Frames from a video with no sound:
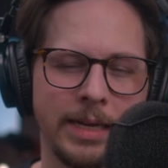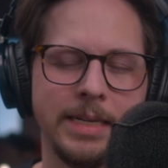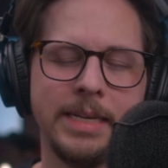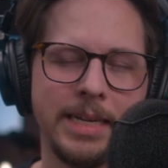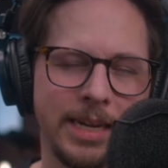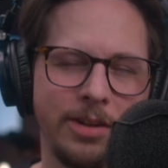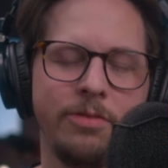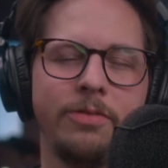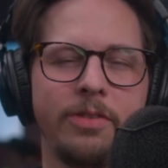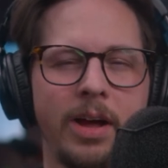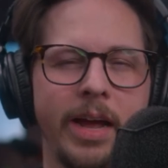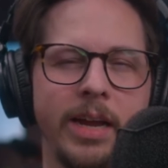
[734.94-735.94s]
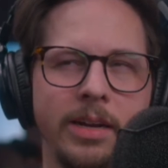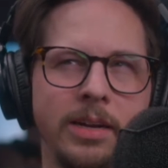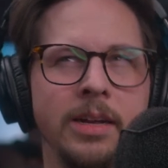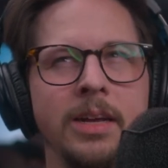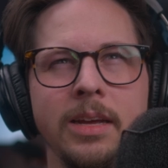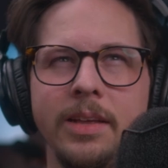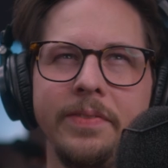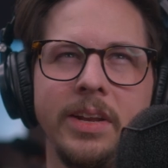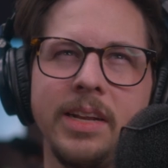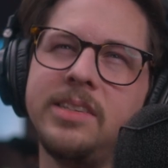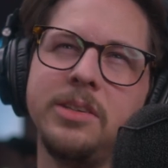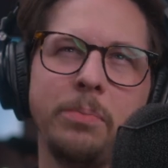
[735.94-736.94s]
did find that
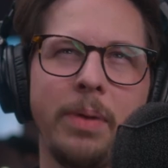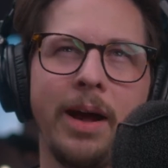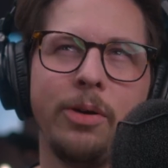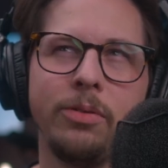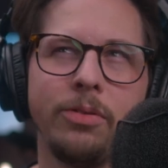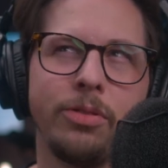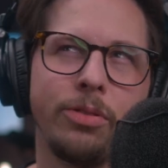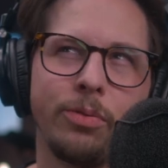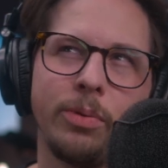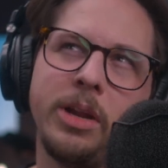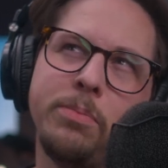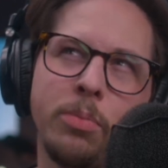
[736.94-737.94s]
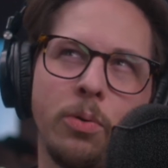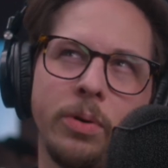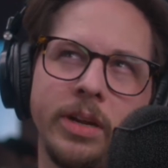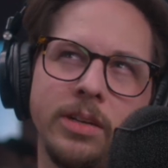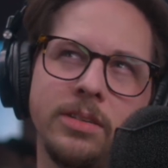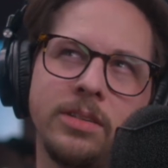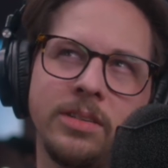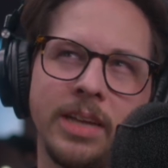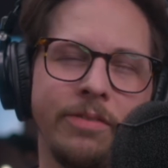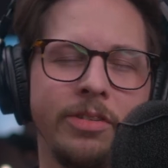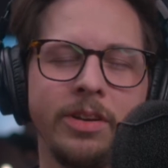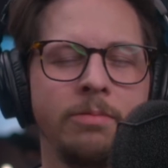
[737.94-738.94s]
it's about
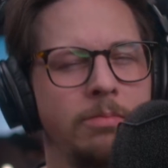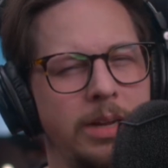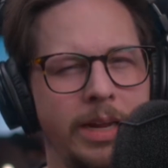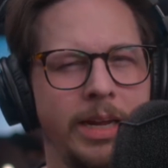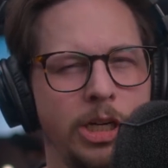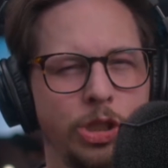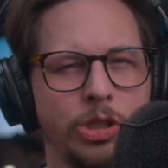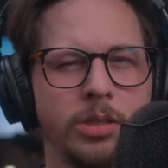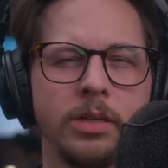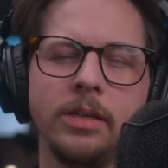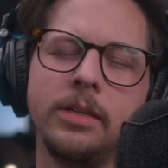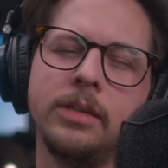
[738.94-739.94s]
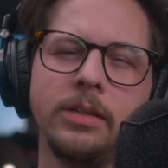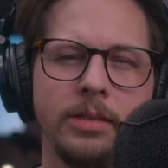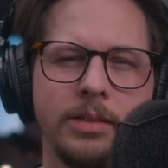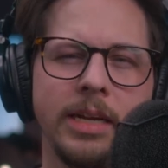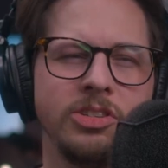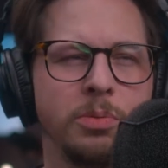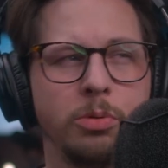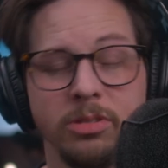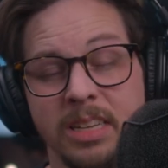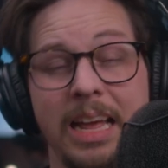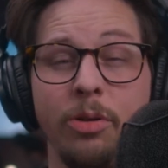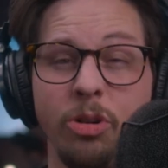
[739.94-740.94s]
3.7-ish
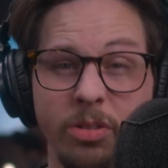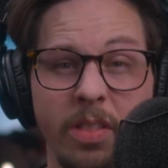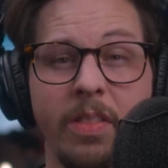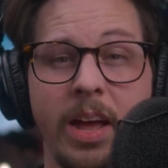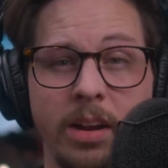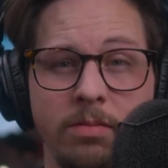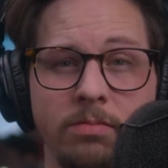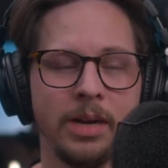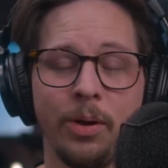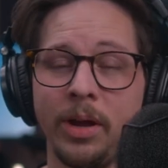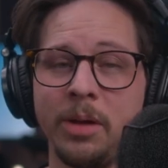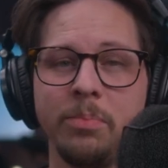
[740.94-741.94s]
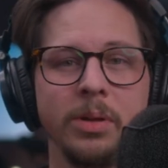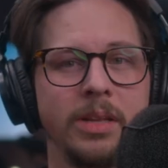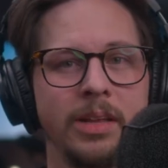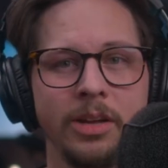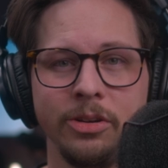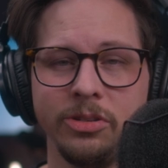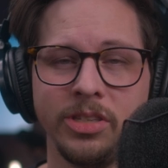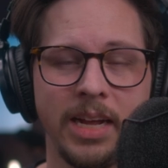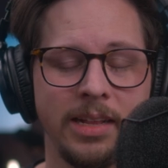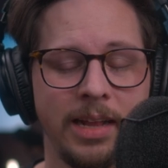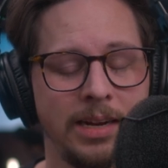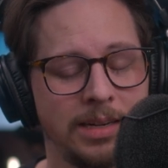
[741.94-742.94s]
decibels louder than that. Now, I completely
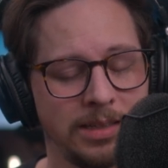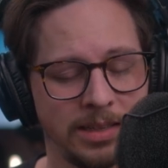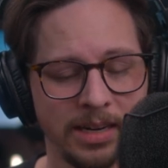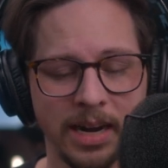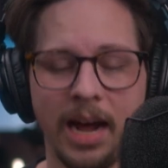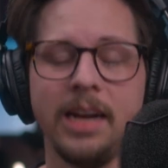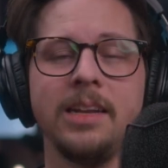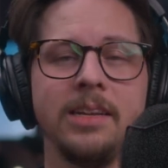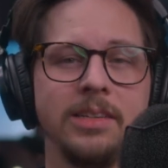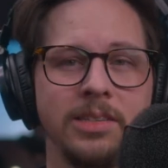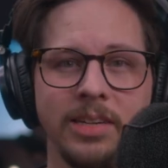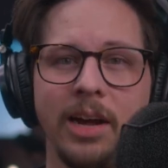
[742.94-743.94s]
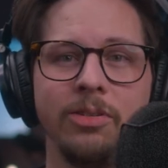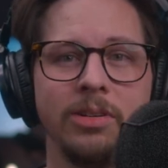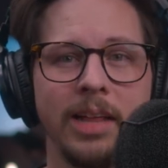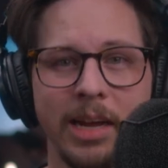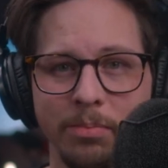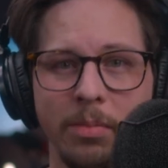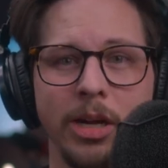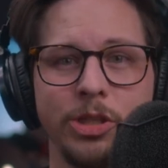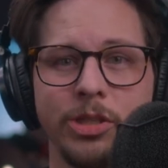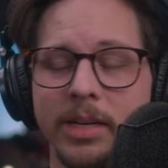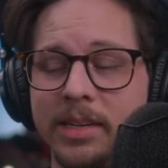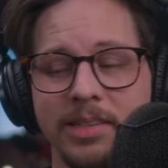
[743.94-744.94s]
understand that does not sound like
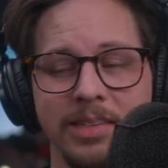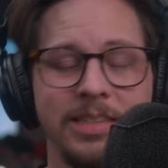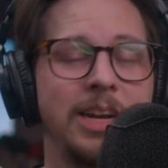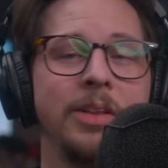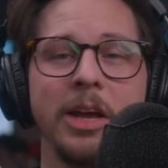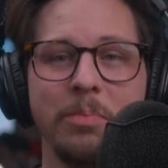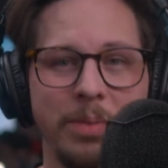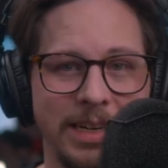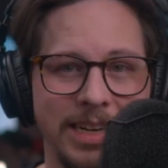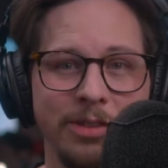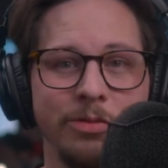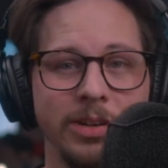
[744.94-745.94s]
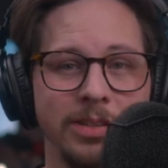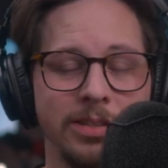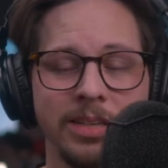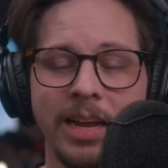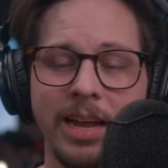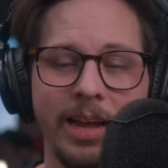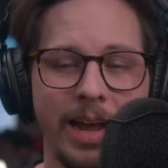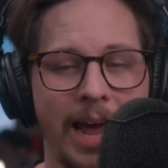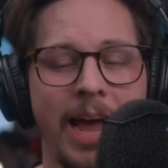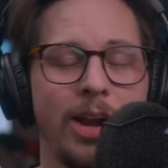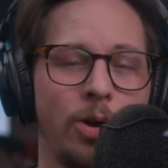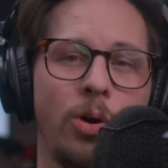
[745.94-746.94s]
much. That doesn't sound like a big difference
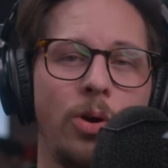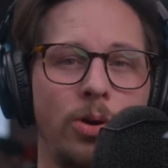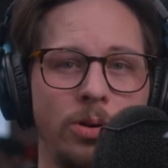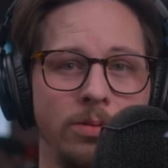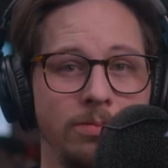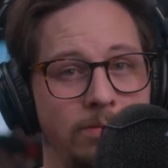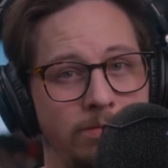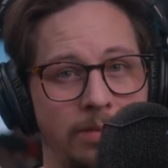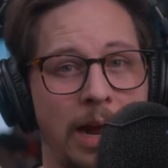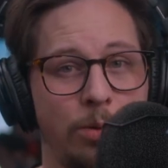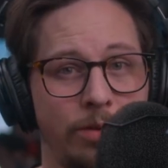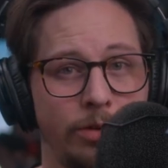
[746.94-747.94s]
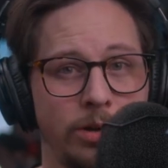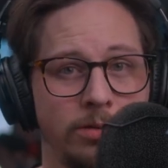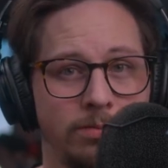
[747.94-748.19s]
at all. However,